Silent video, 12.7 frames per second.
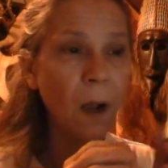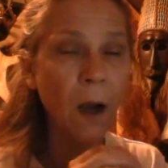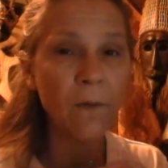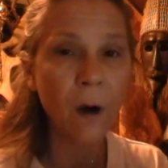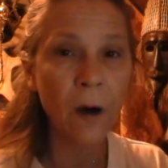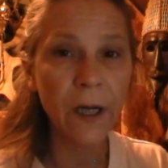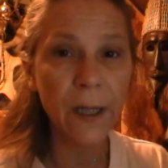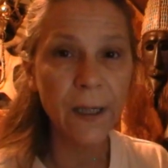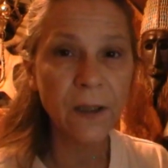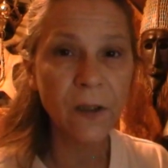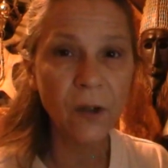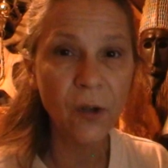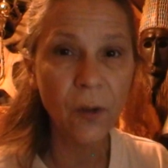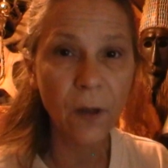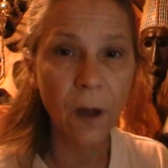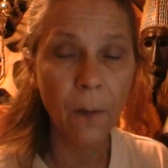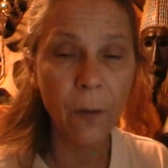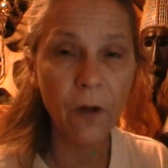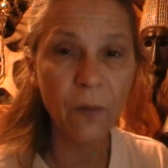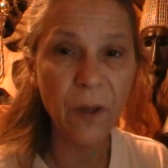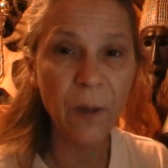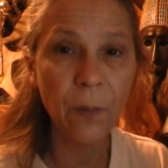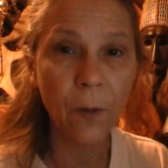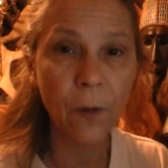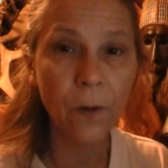I've already listened to a couple of
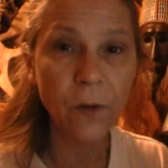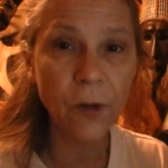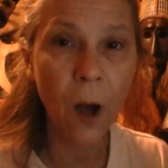people